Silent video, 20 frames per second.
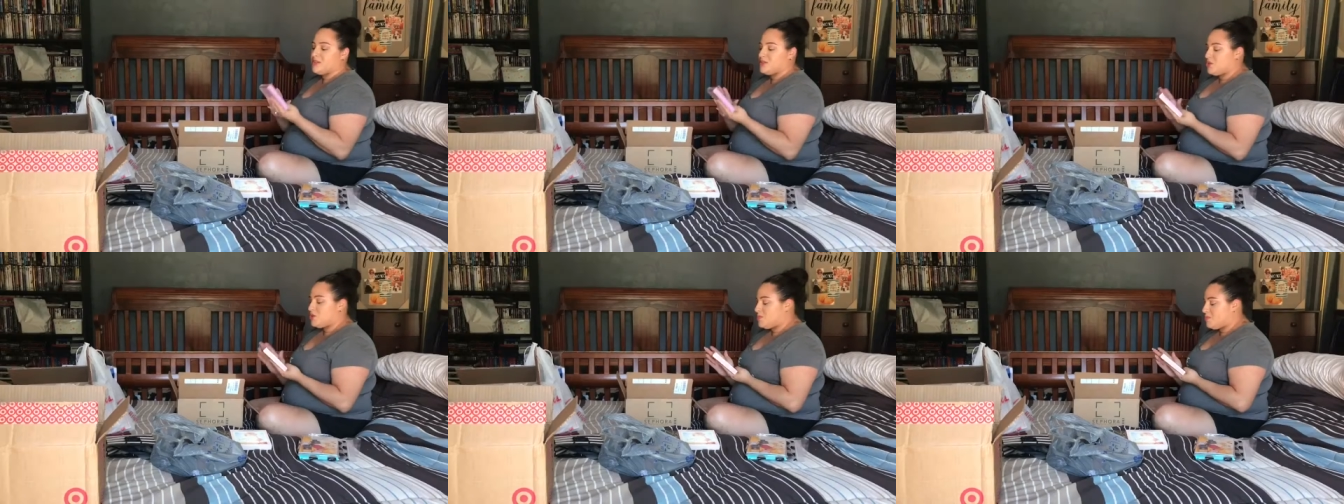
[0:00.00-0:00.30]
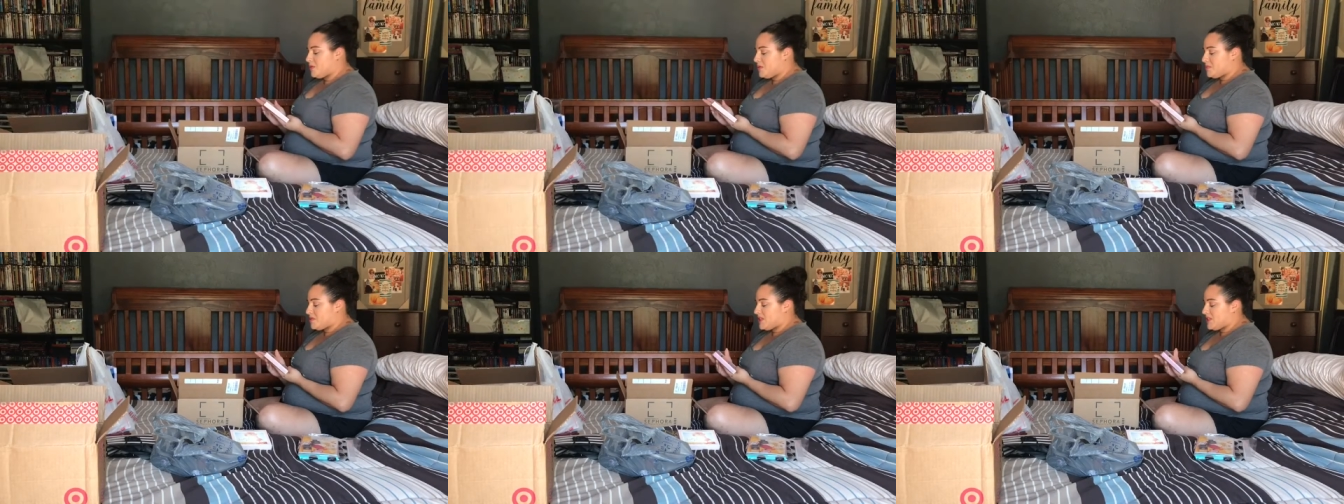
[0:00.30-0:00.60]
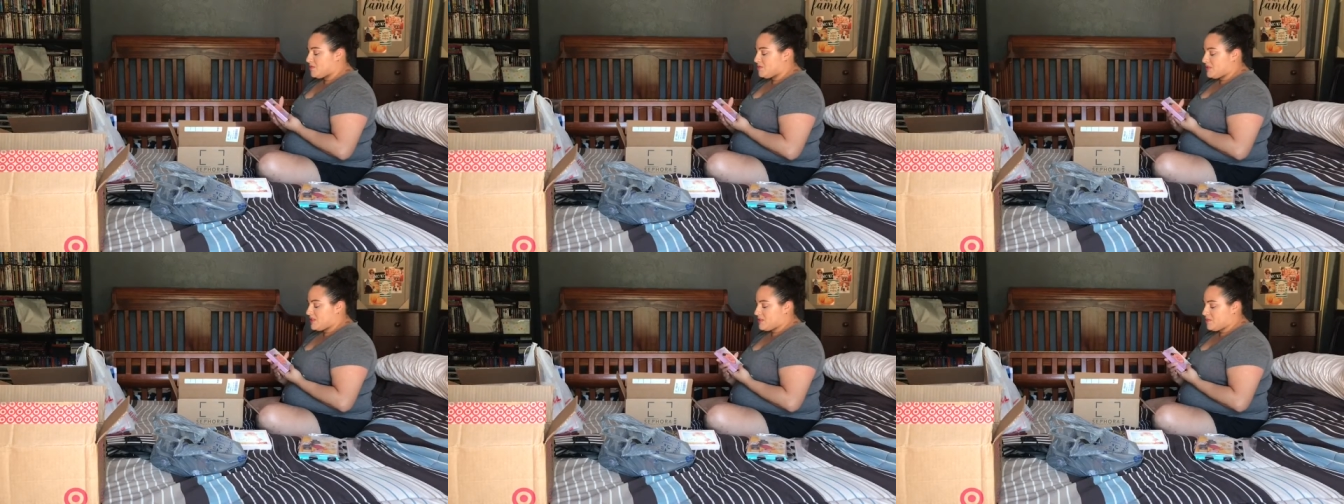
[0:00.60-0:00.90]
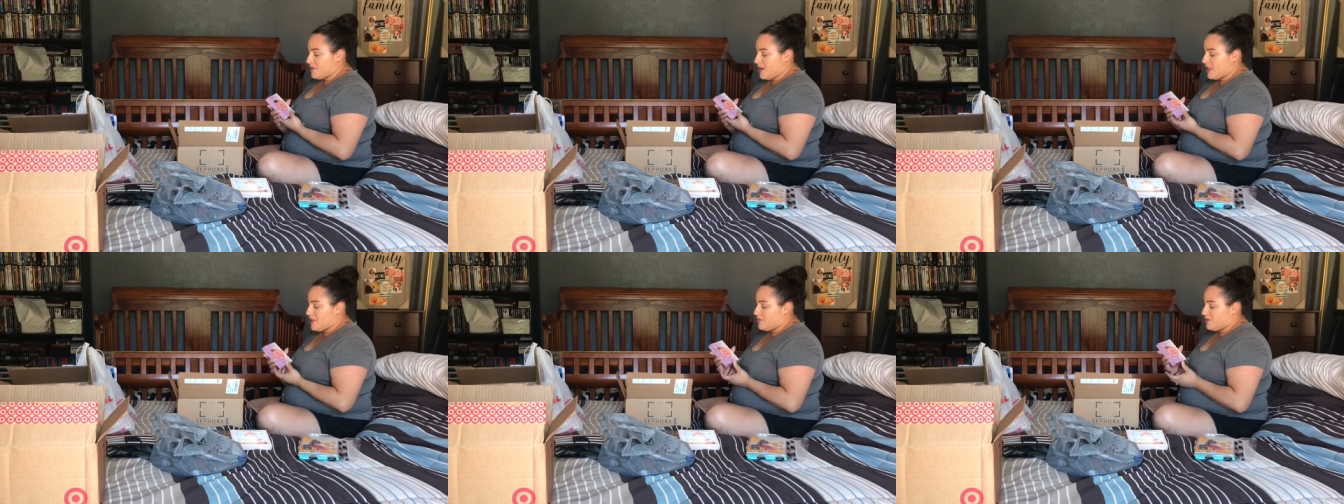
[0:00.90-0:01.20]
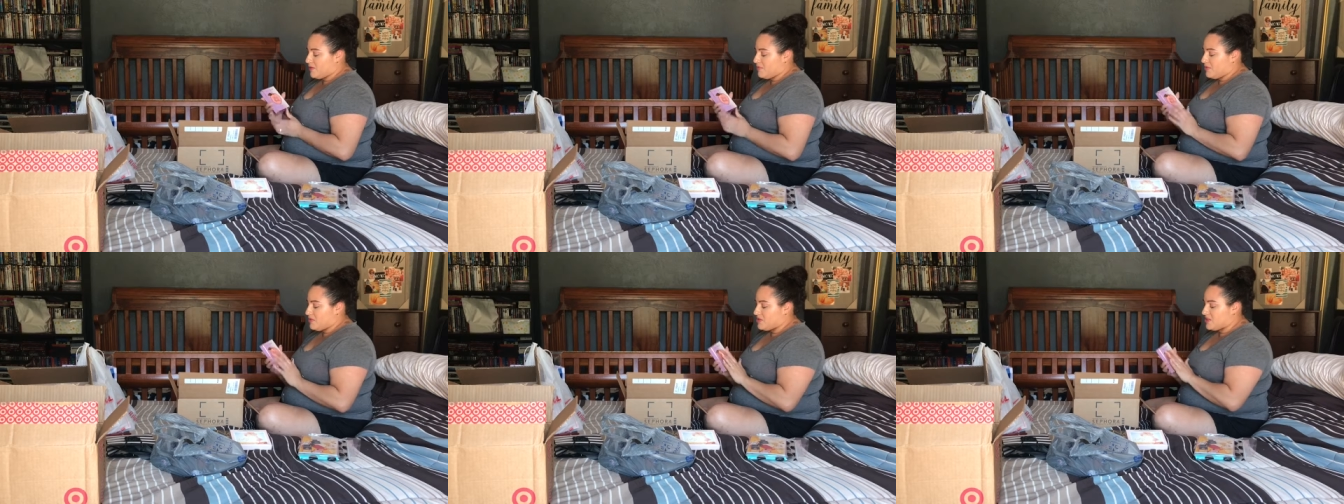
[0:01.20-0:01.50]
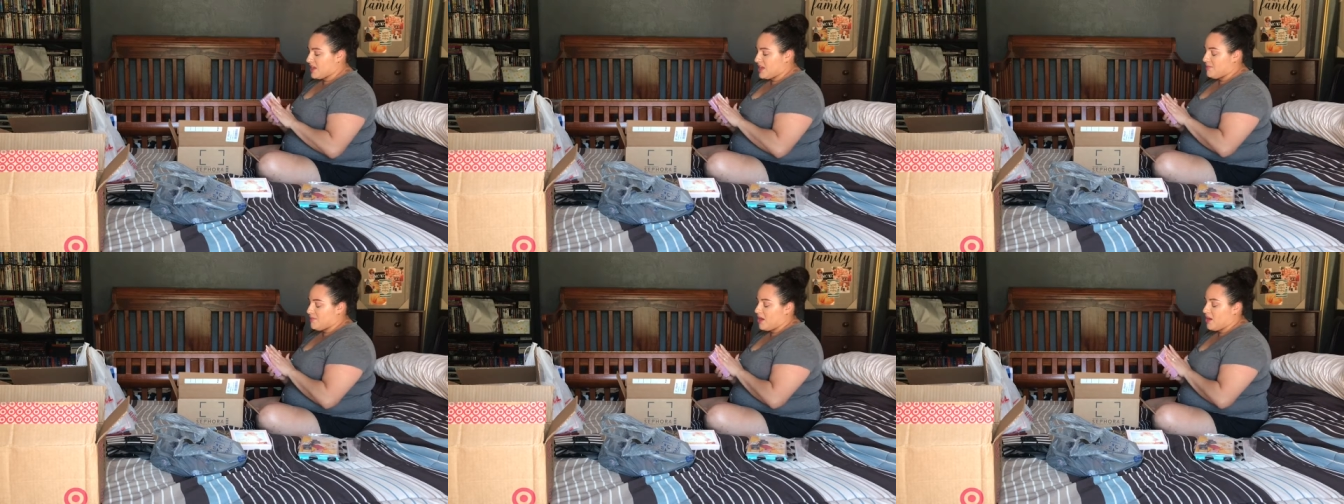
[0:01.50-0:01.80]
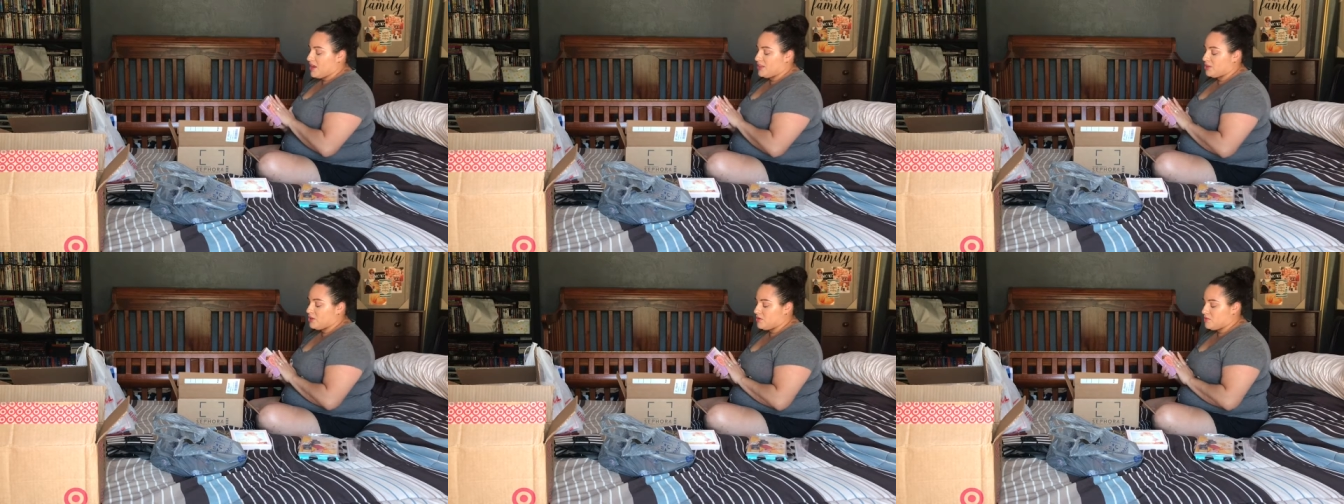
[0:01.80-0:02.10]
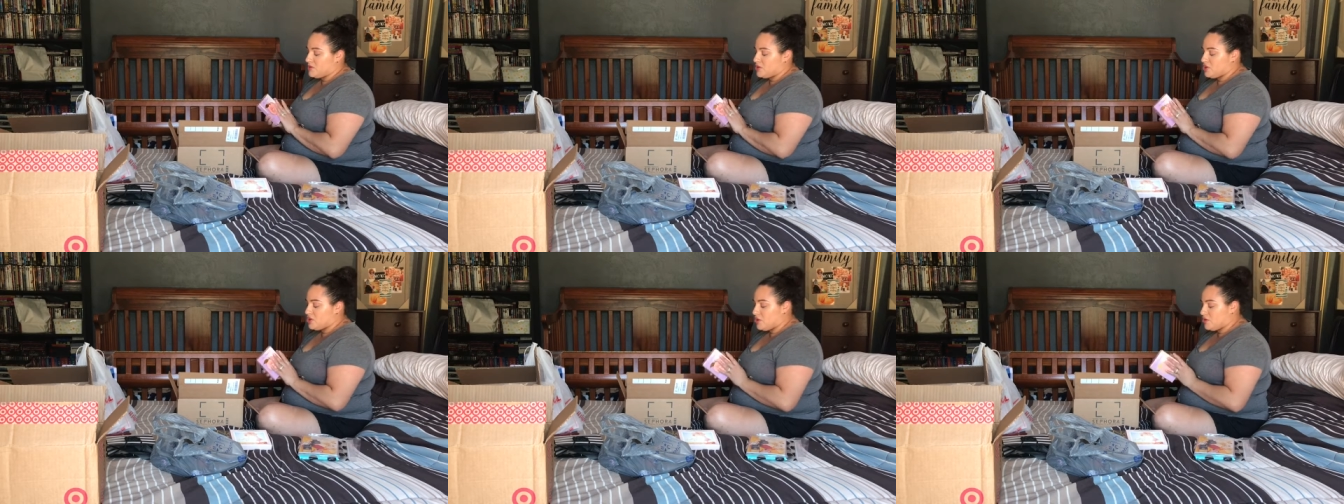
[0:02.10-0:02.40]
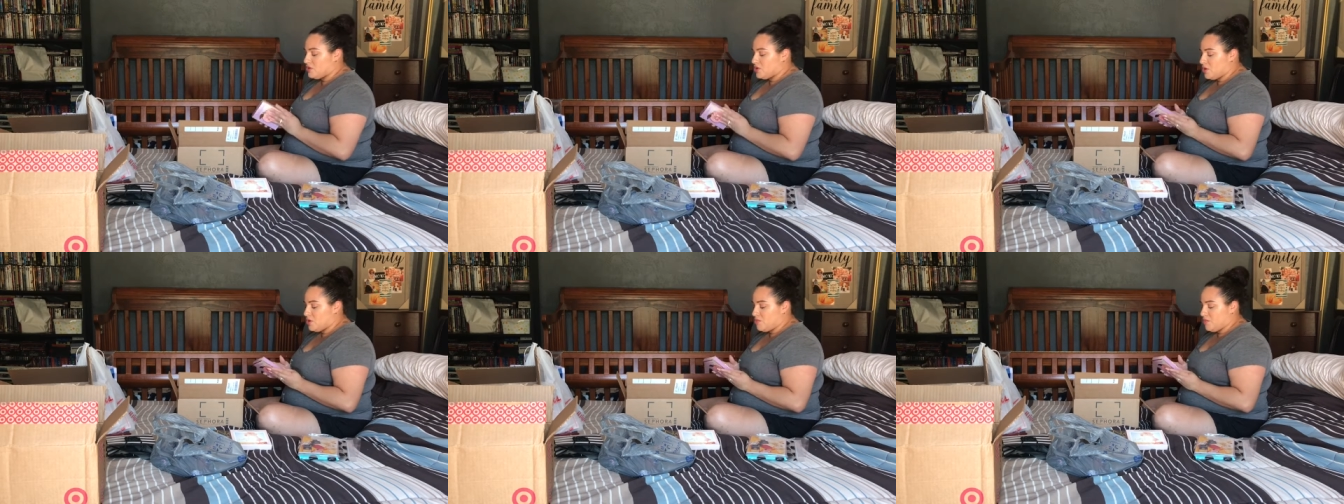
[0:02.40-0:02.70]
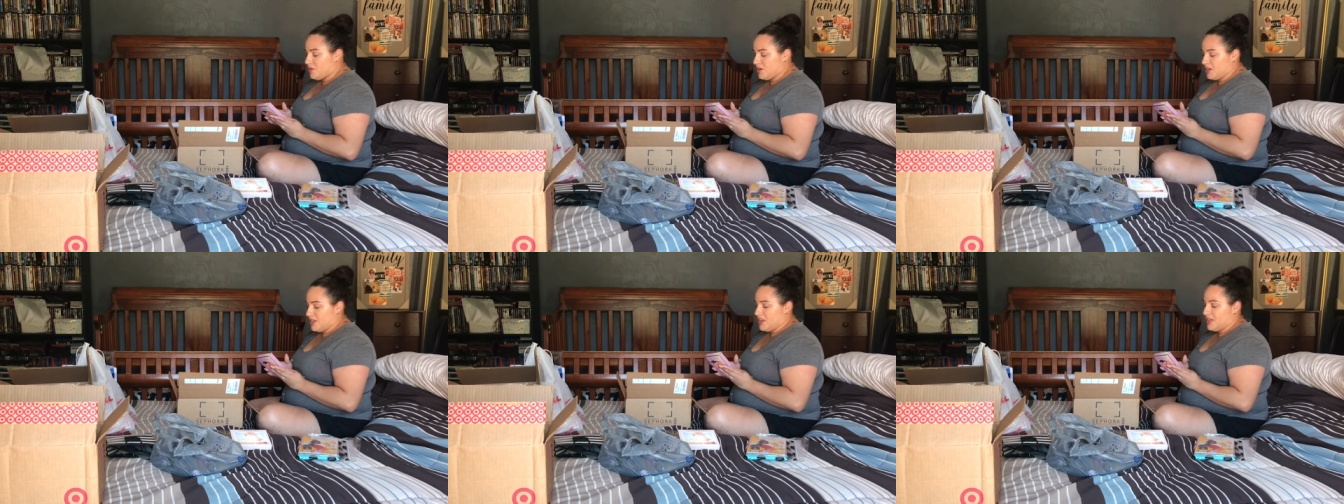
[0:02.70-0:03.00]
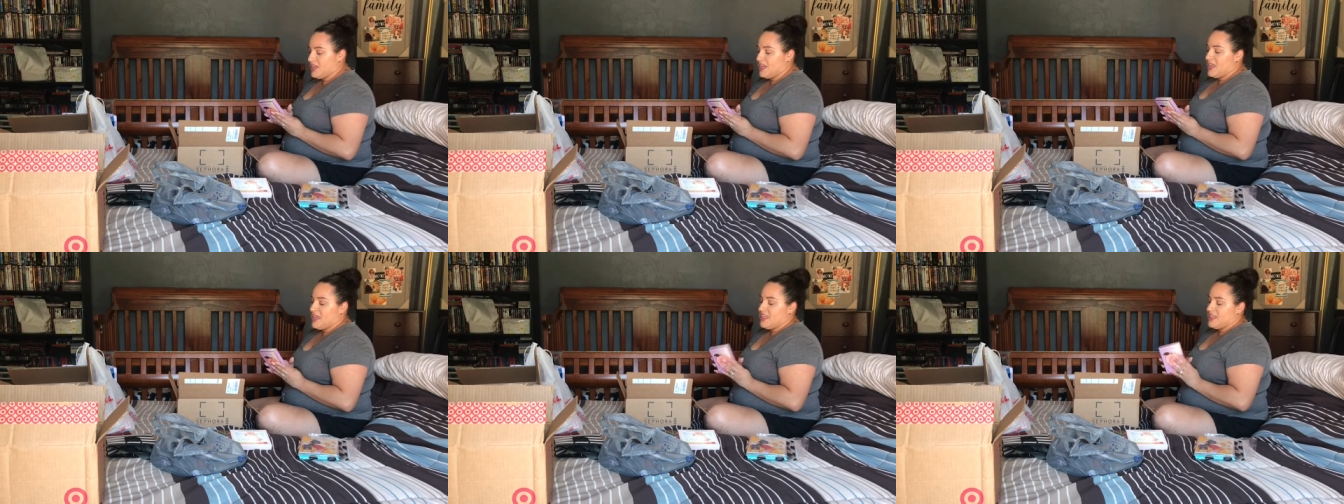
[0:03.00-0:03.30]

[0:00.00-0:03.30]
super obsessed with this palette when it first came out. I thought it was so, so pretty.